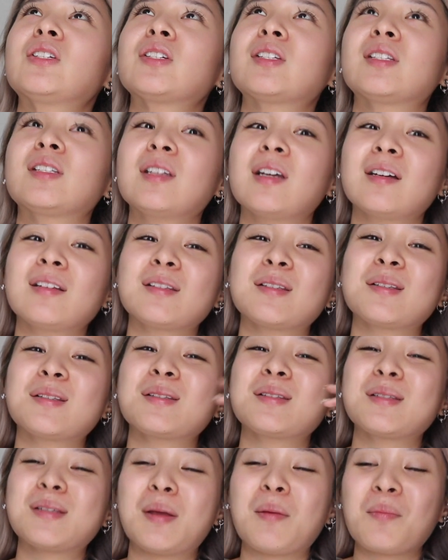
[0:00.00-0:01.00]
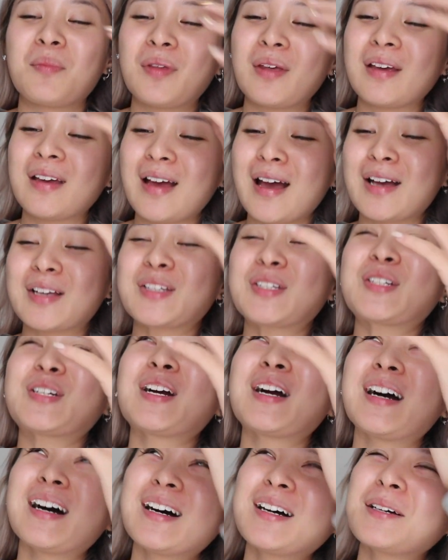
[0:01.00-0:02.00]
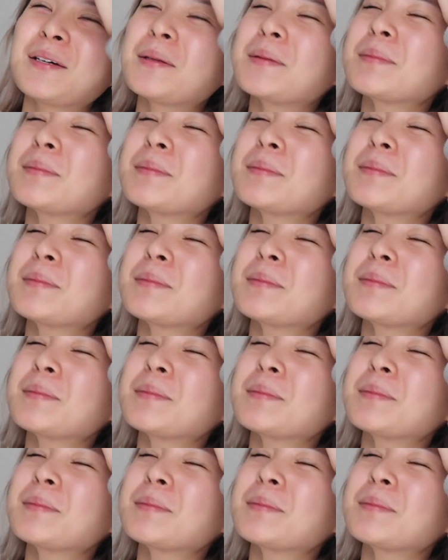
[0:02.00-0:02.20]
just does something extra.